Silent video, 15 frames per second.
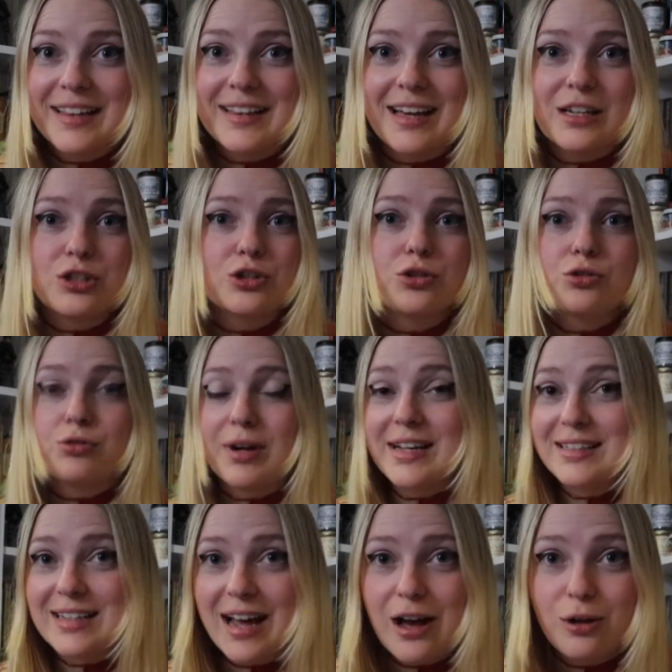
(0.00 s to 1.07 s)
like
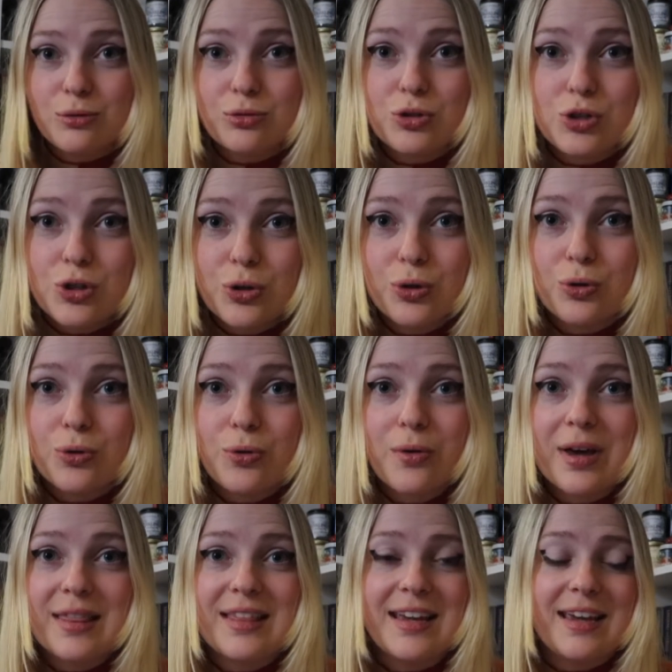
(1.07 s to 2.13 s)
straight down to
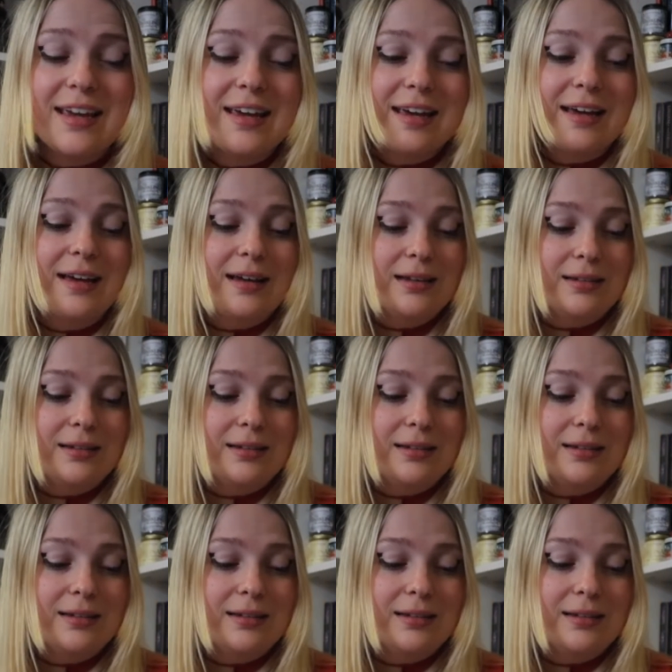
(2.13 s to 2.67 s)
the